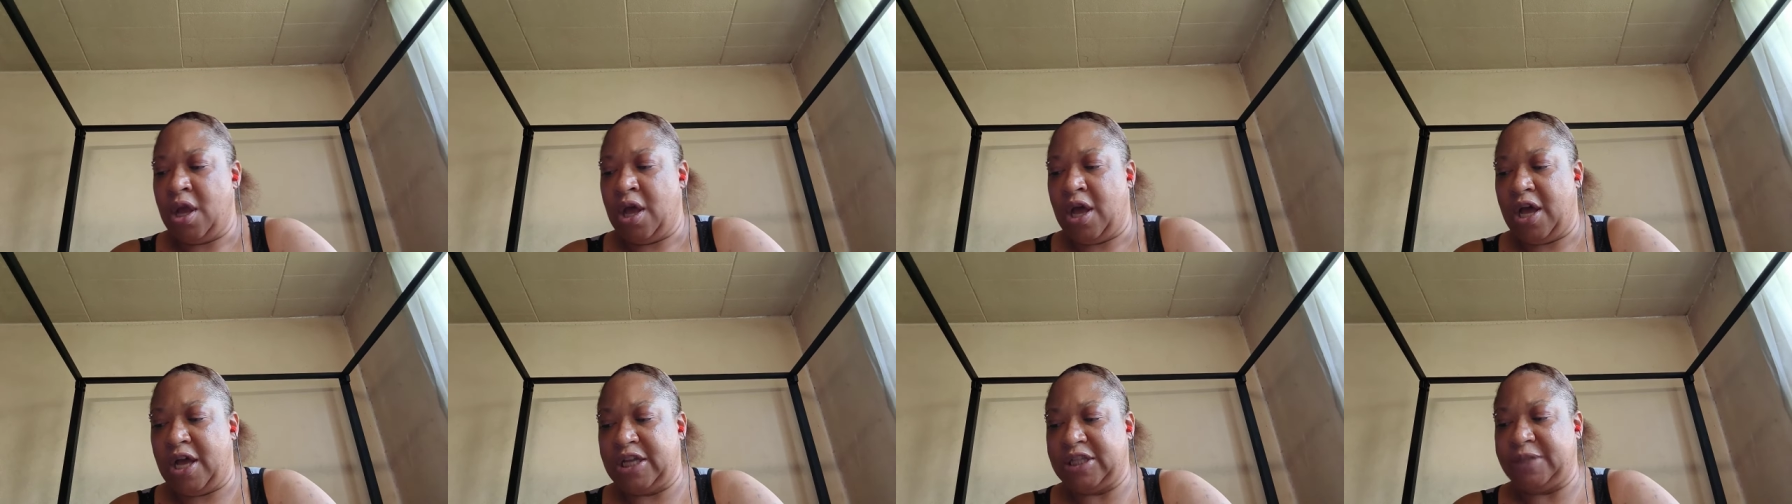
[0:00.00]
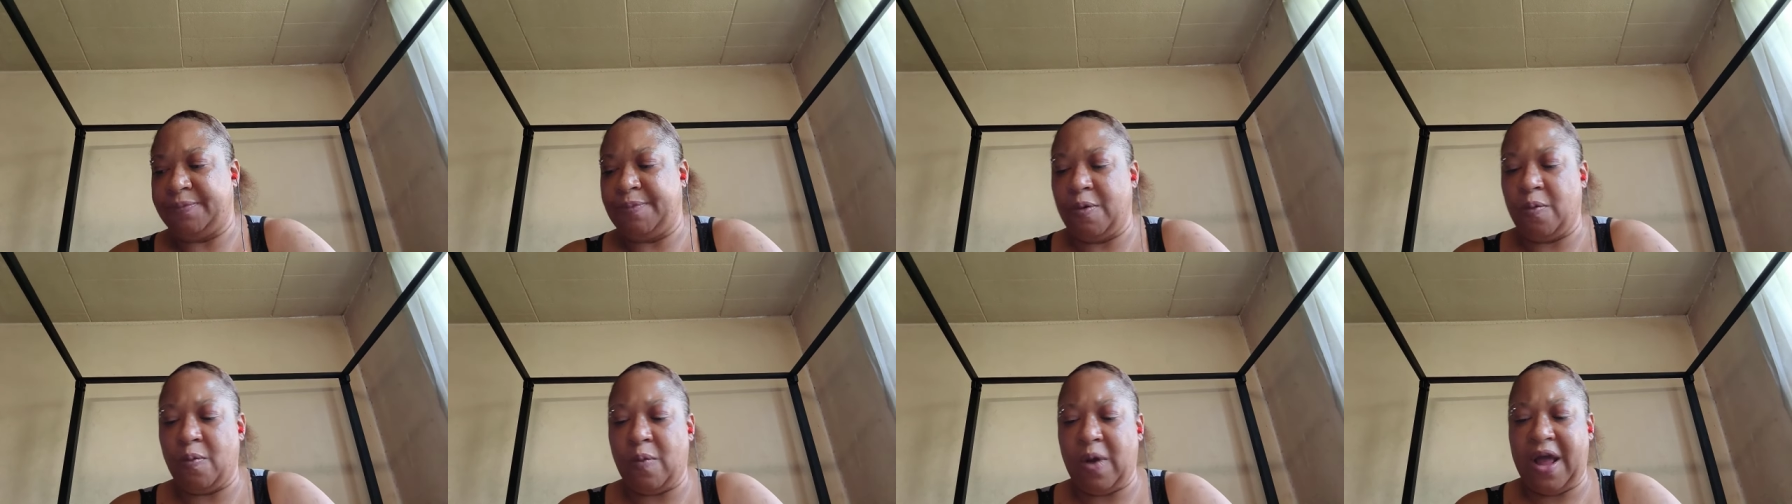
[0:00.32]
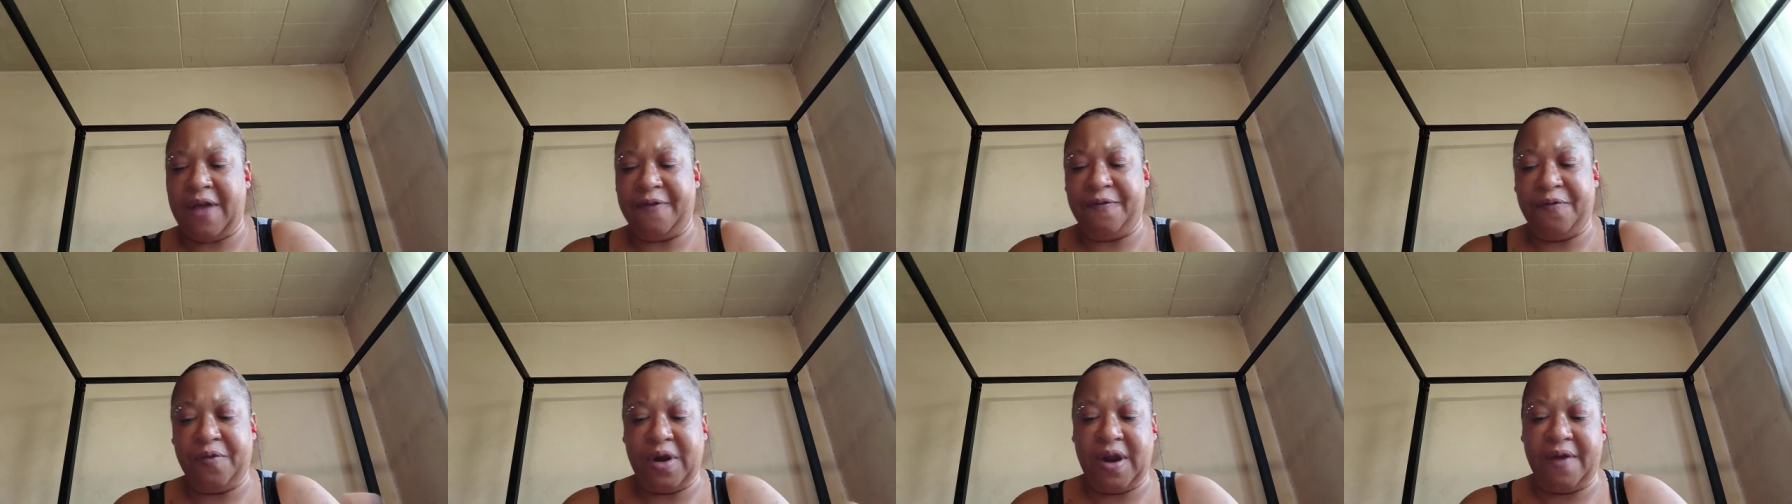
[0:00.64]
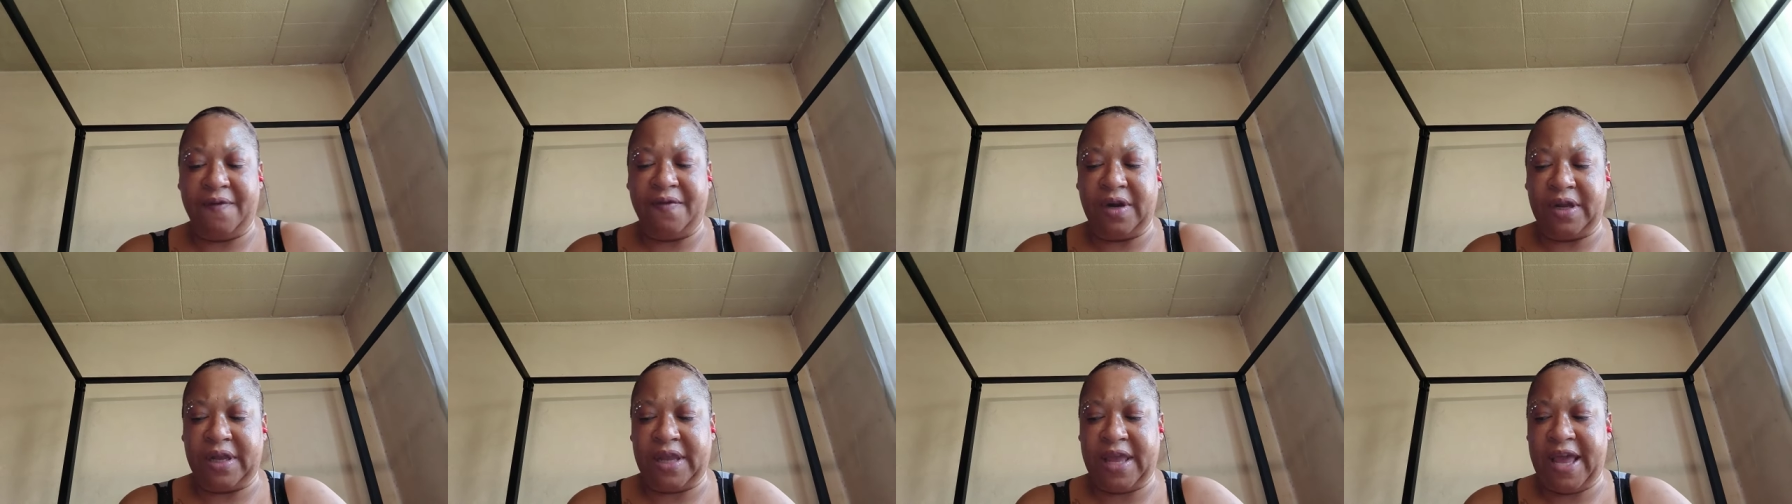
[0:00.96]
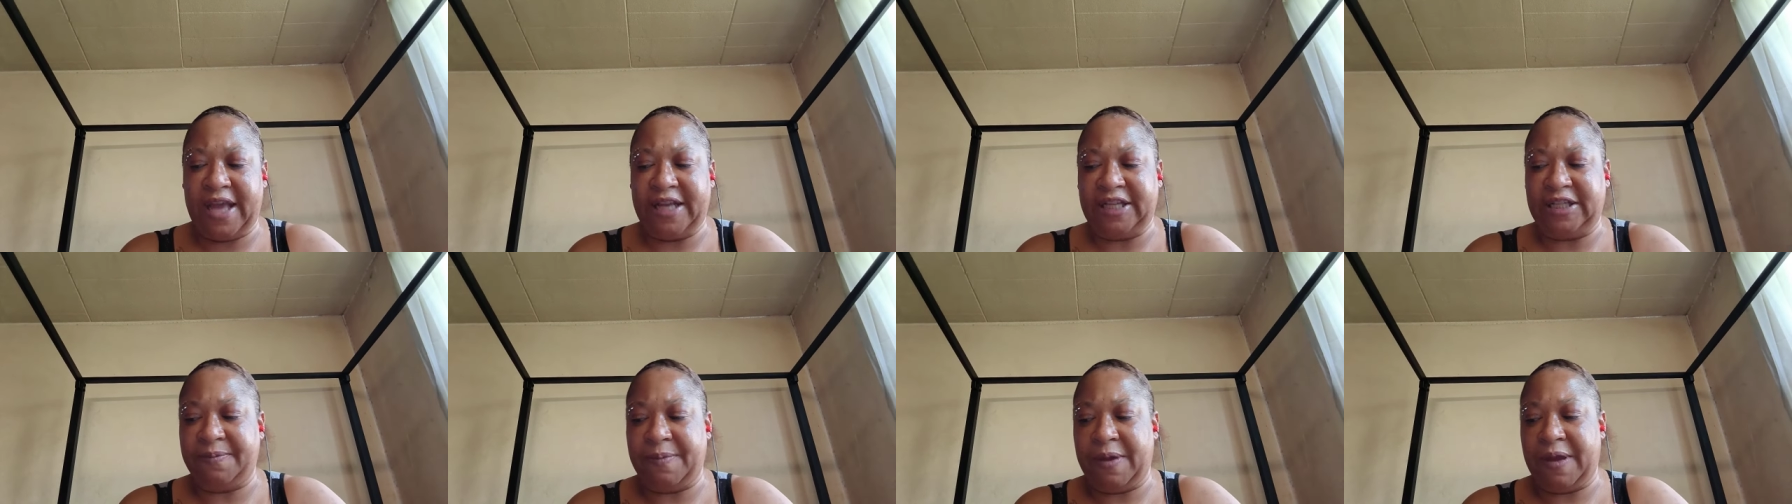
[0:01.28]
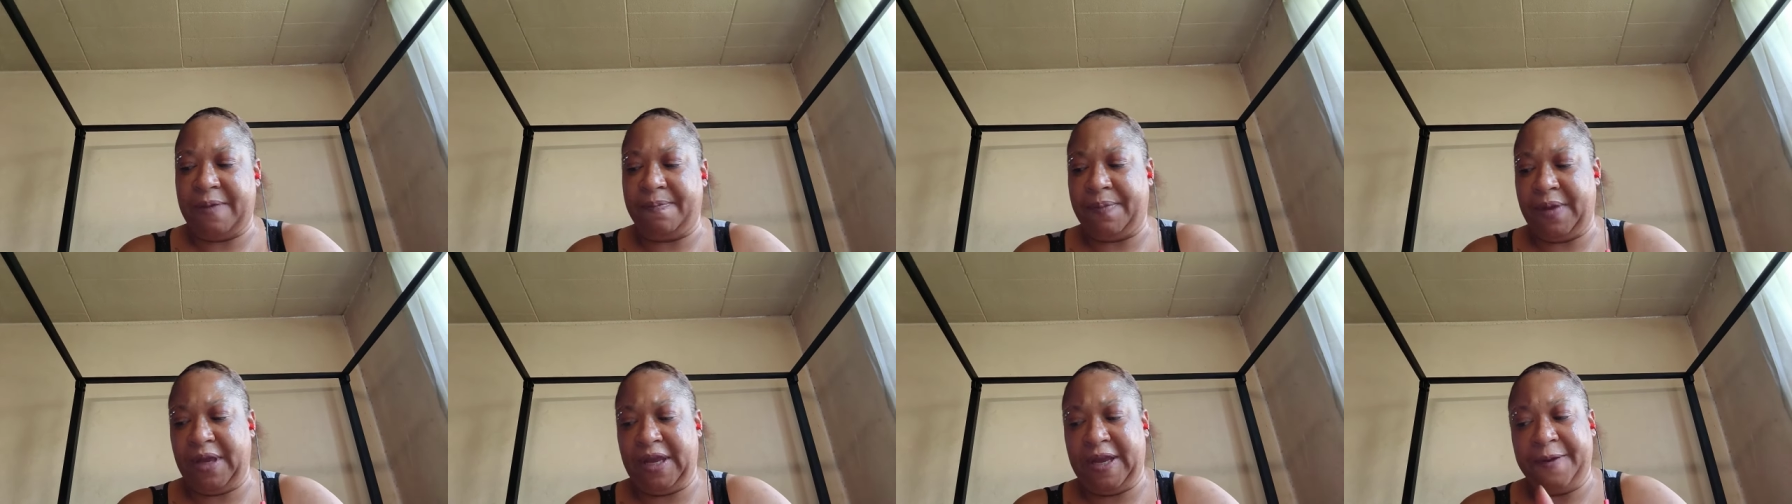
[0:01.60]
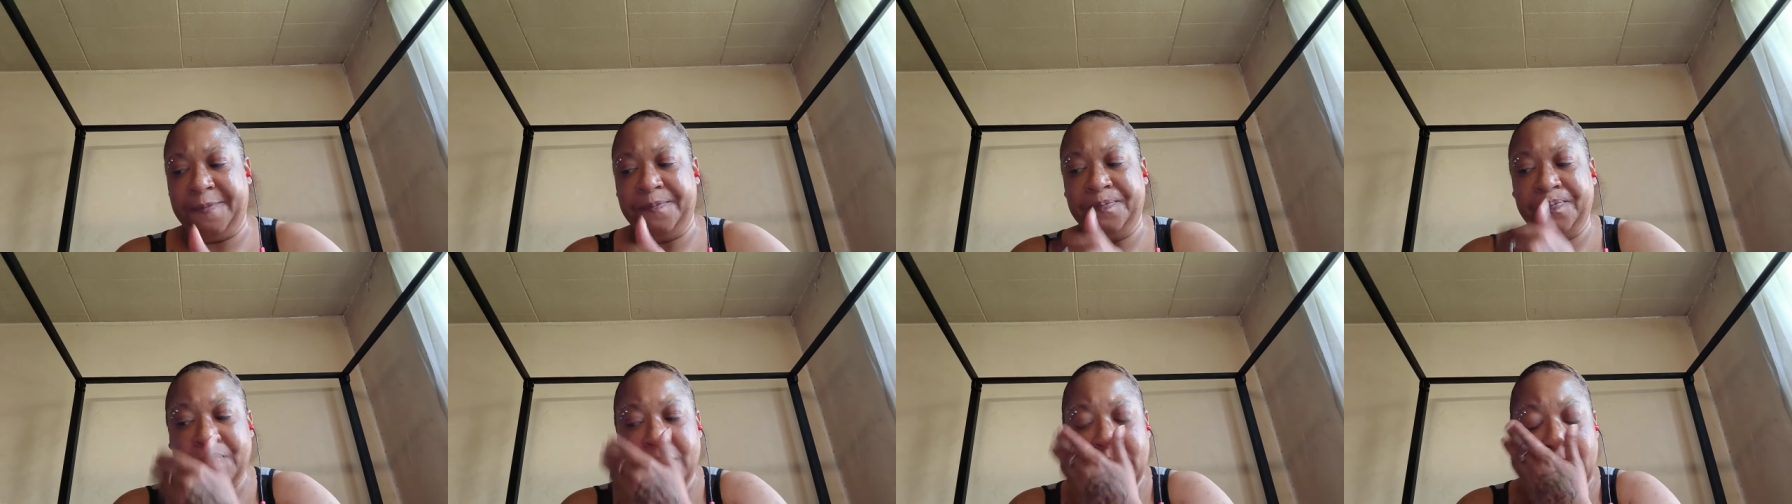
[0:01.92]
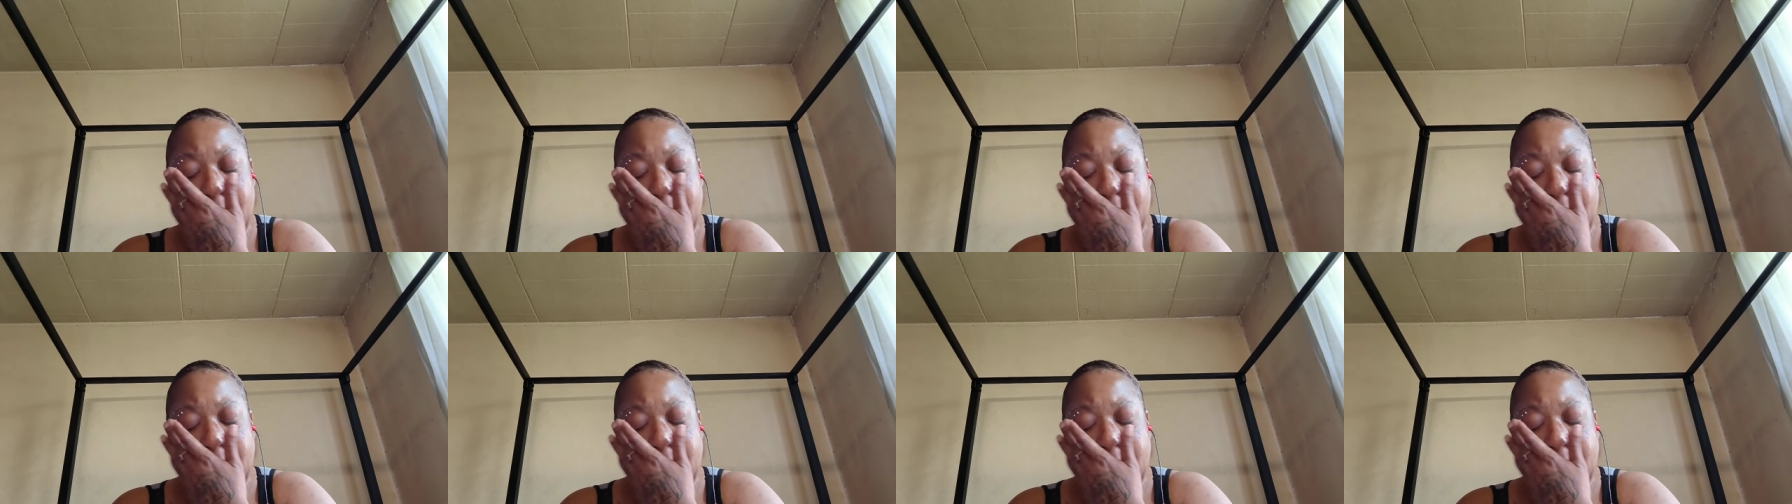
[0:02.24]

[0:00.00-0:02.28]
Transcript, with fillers: husband, wife, whatever the case may be.